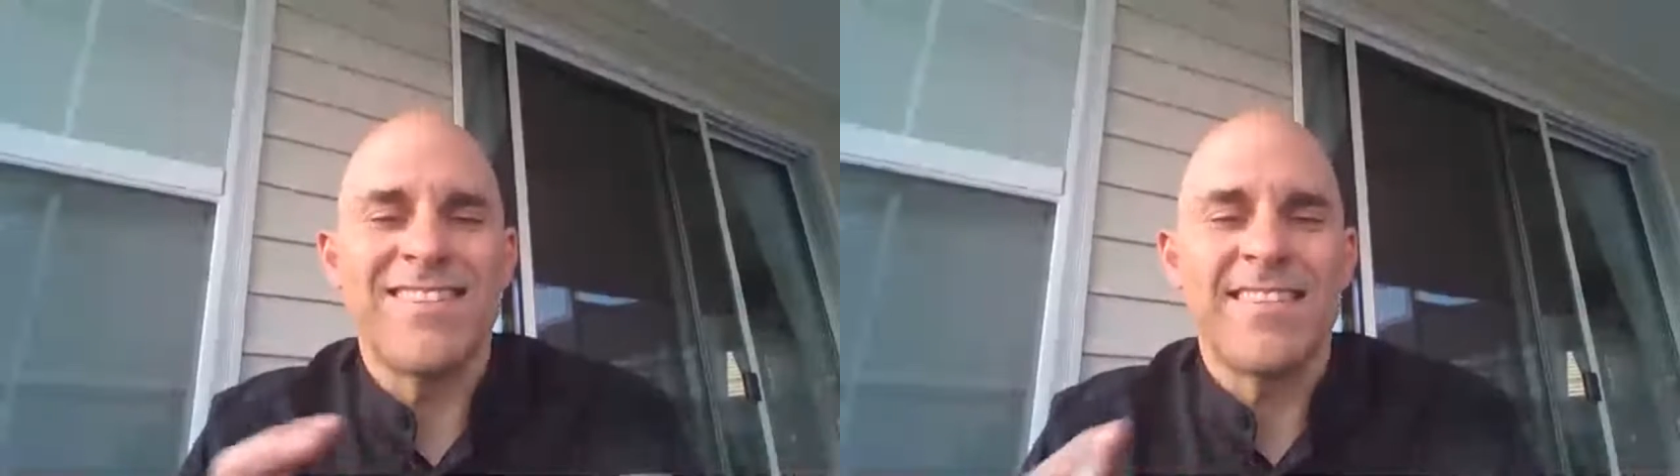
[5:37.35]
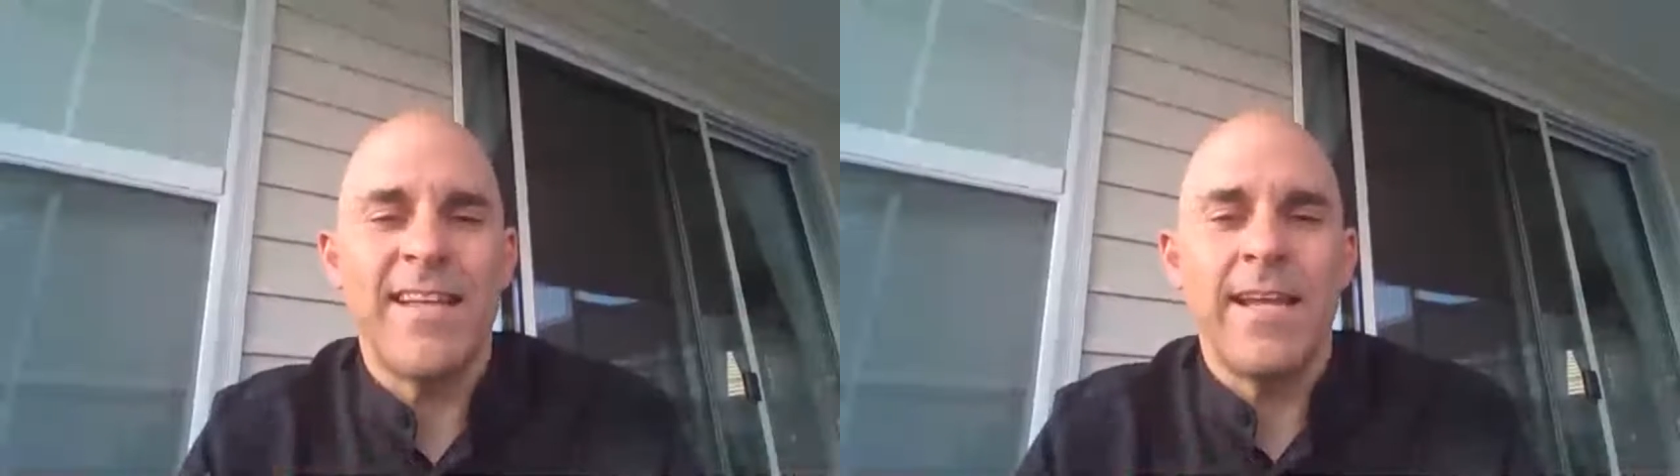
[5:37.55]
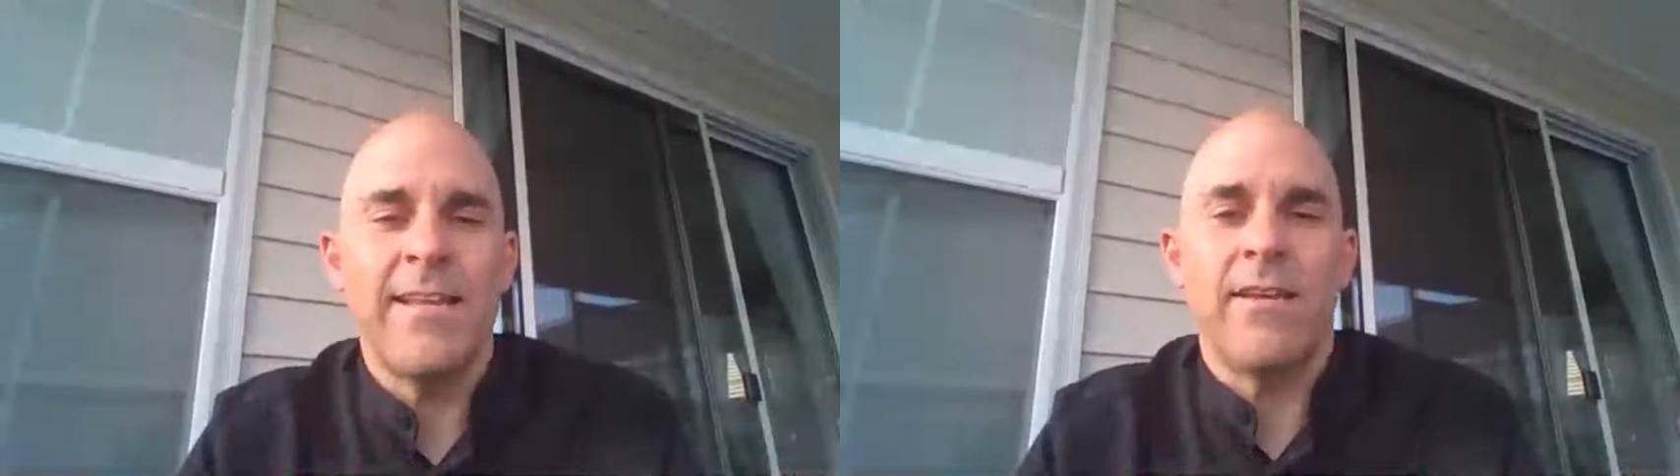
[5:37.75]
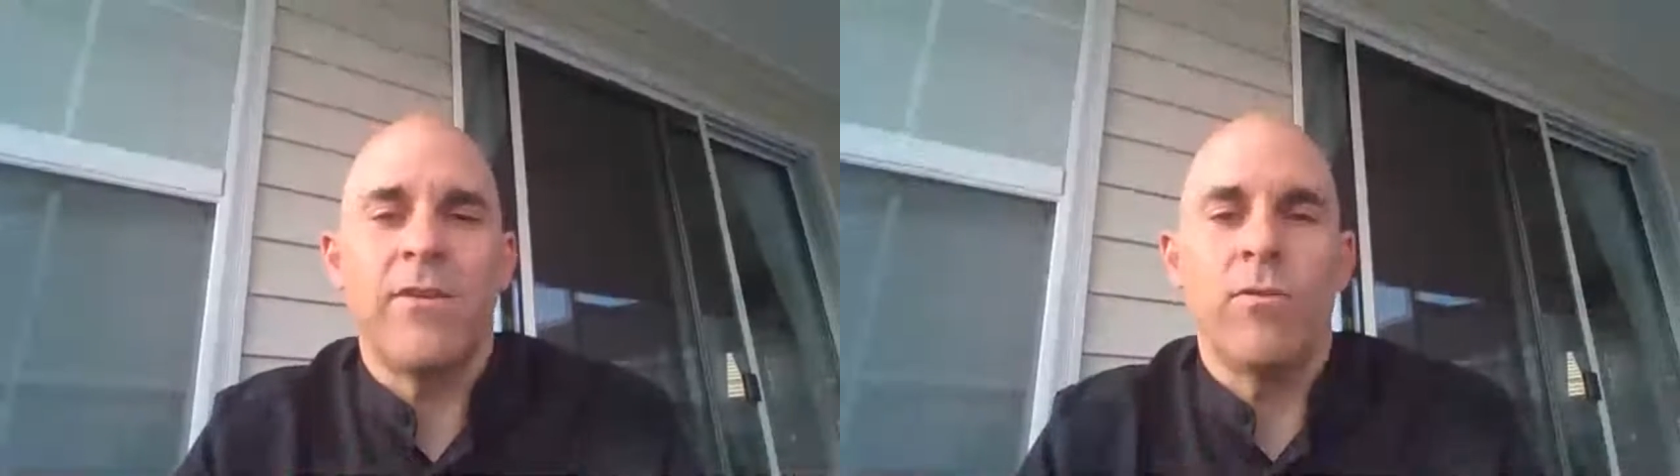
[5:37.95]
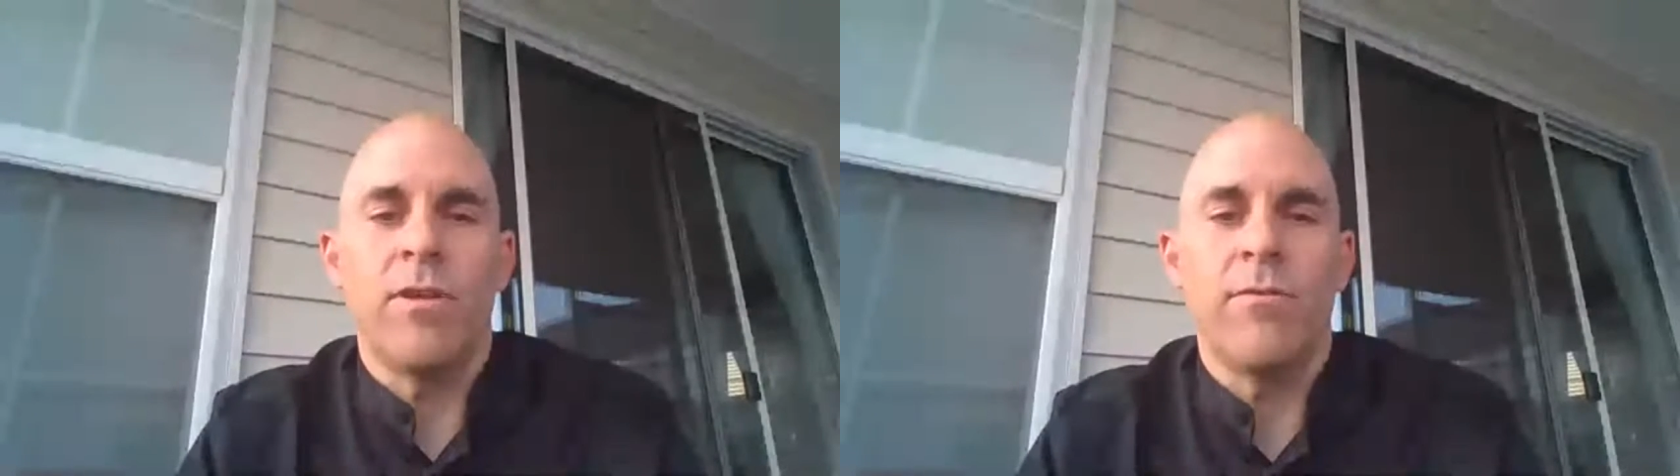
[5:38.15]
the state
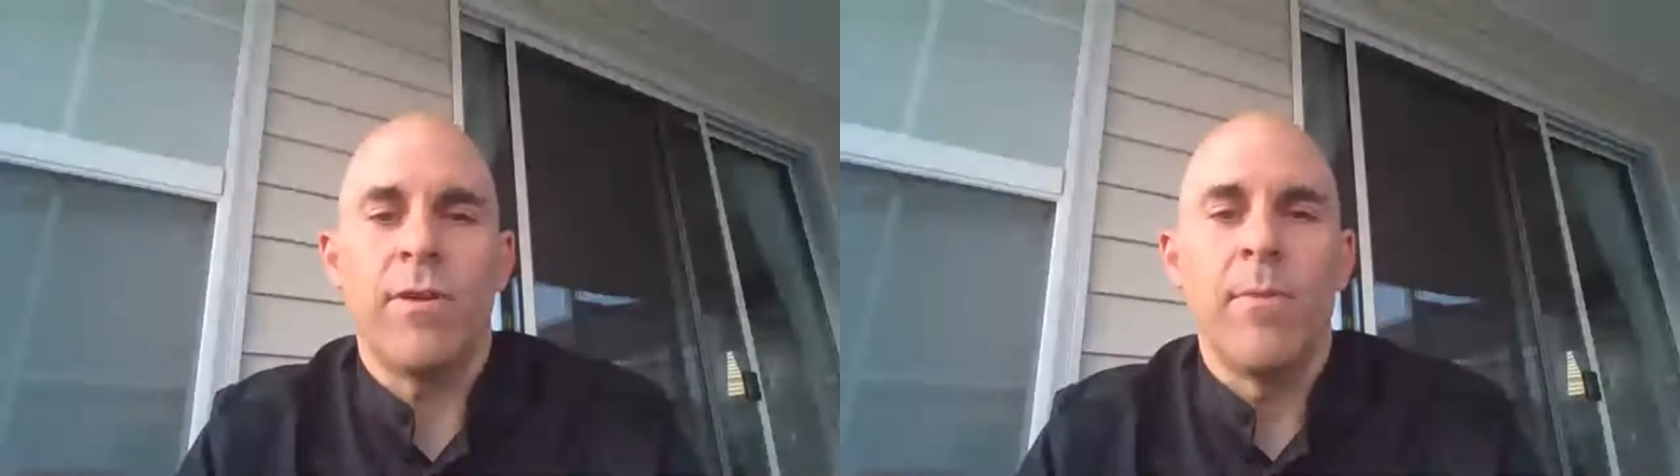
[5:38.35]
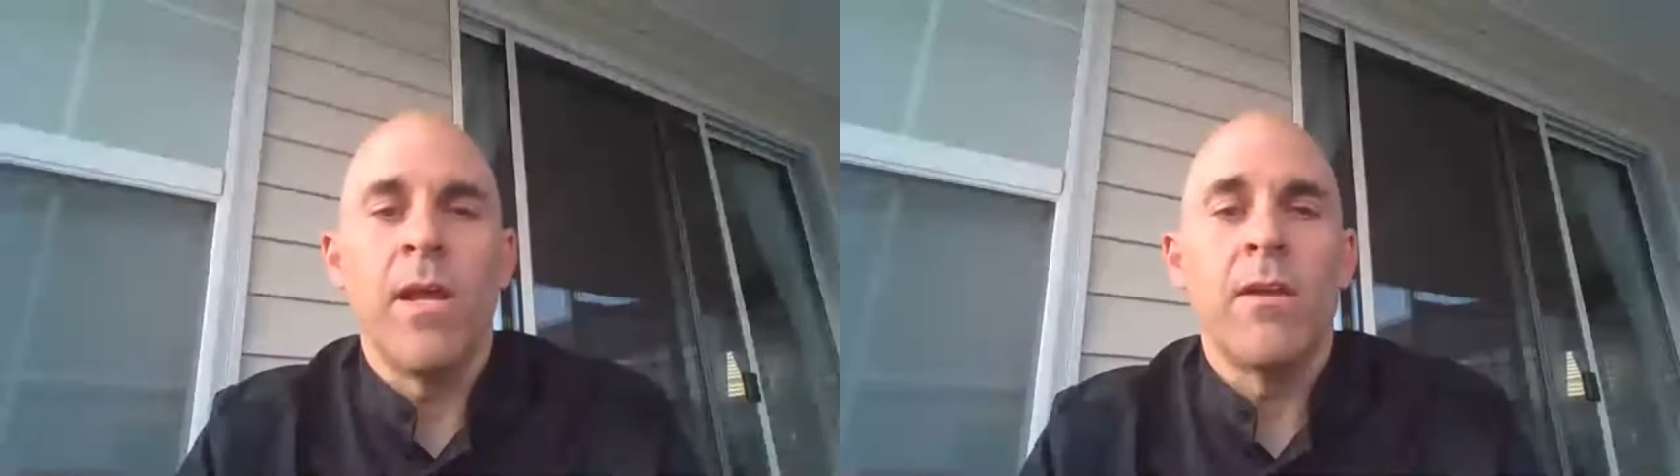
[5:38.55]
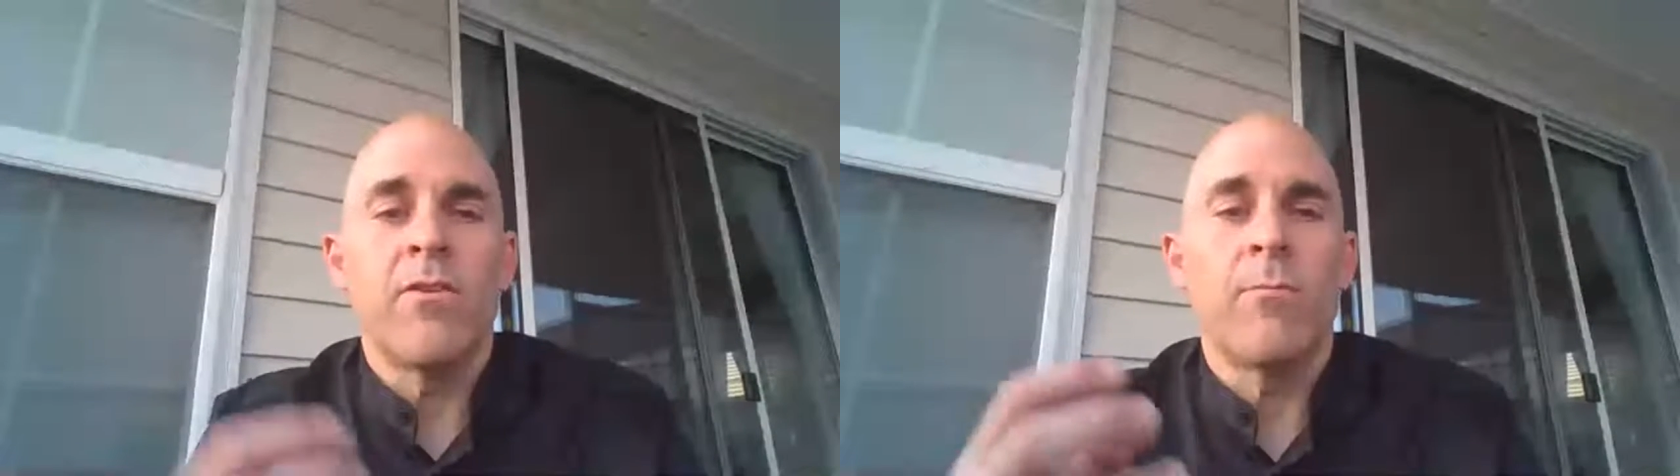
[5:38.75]
that you live in,